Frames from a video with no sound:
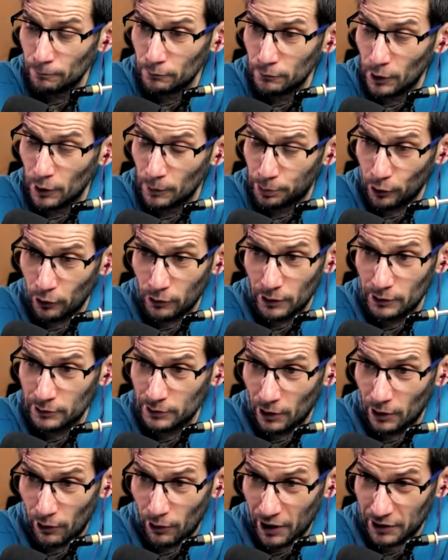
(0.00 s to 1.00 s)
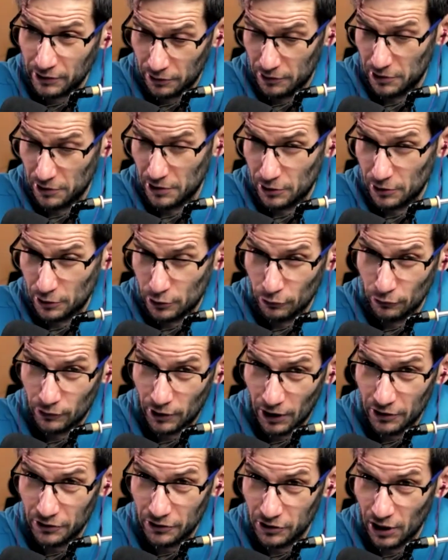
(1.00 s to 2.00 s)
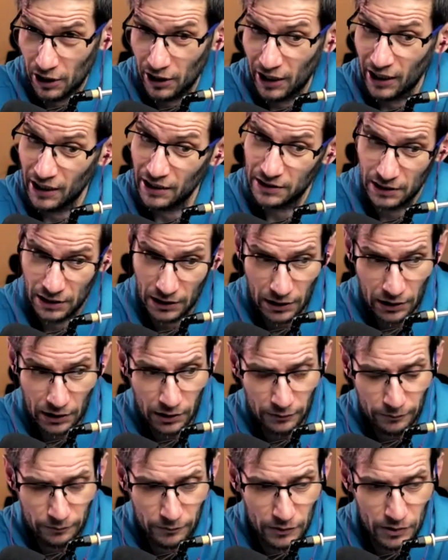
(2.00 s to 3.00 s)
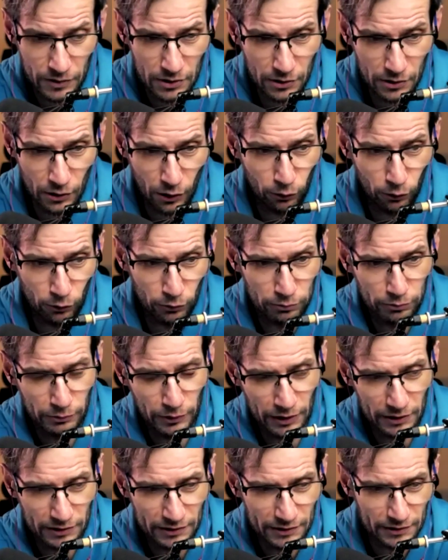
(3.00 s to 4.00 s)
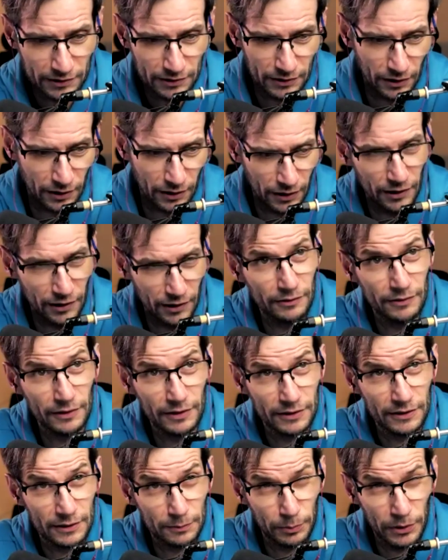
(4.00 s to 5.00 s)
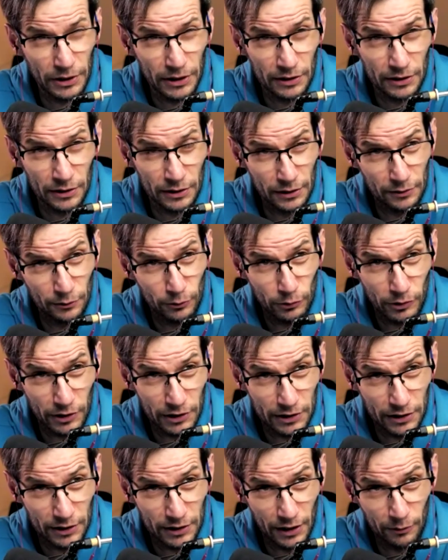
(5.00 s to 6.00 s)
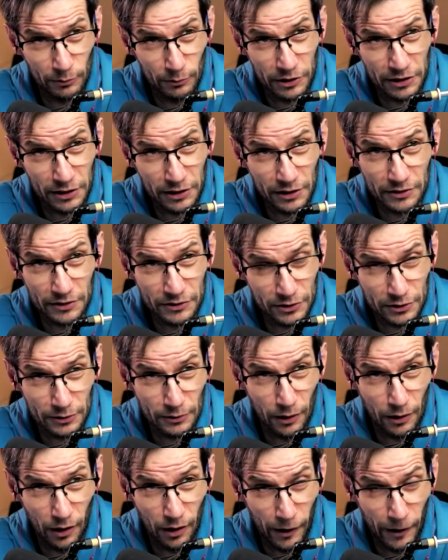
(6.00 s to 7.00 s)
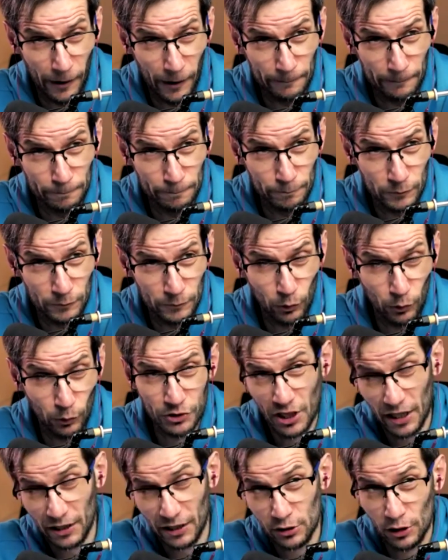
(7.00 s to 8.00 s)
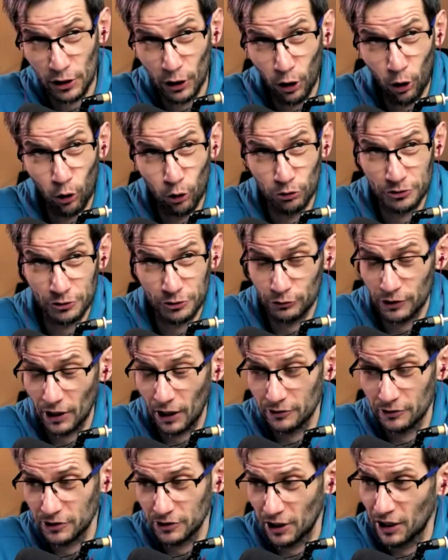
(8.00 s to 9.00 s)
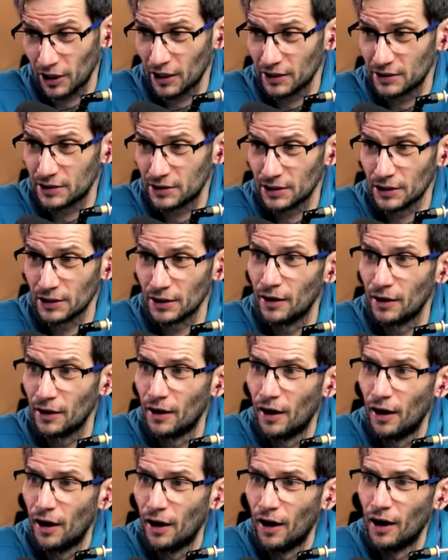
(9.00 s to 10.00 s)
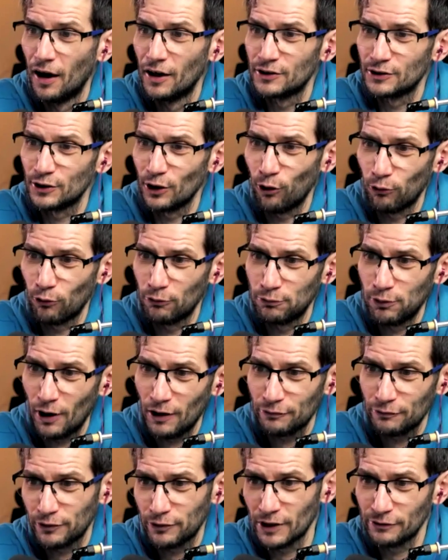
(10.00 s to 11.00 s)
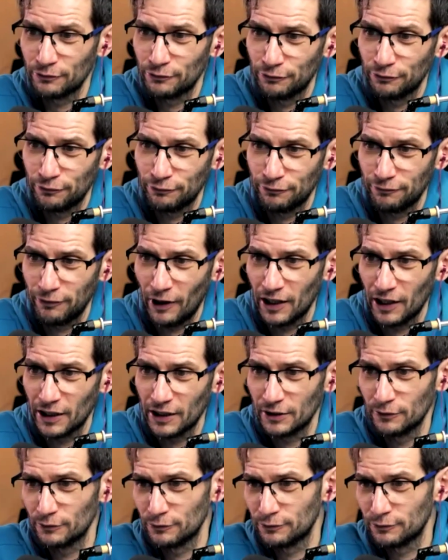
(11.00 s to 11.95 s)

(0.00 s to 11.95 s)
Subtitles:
program director since 2018, so it's been already how many years? It was actually August 2018, so roughly five